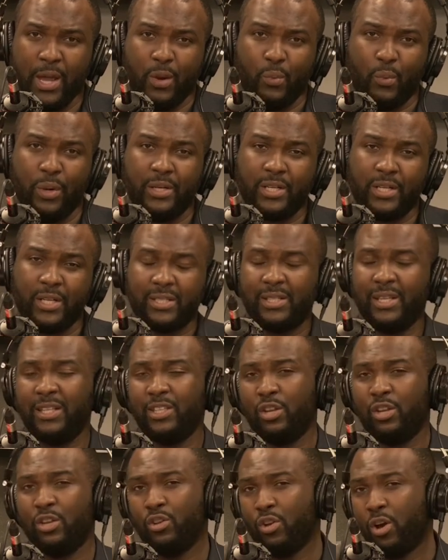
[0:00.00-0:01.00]
We just
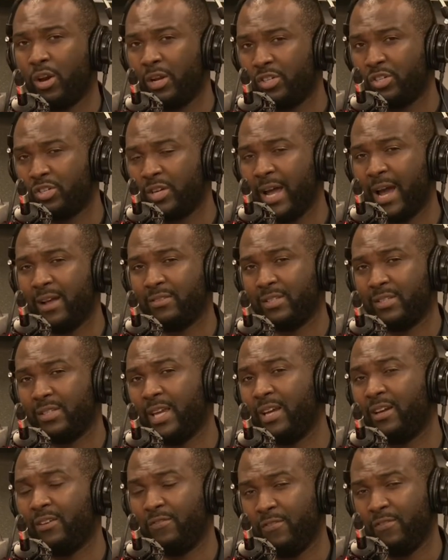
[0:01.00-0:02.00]
need the knowledge on how to
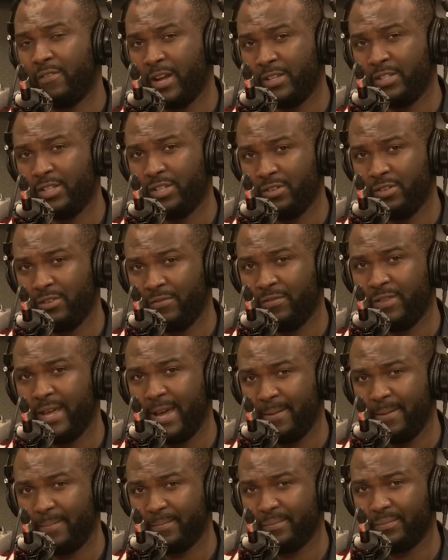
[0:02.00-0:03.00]
take advantage of that.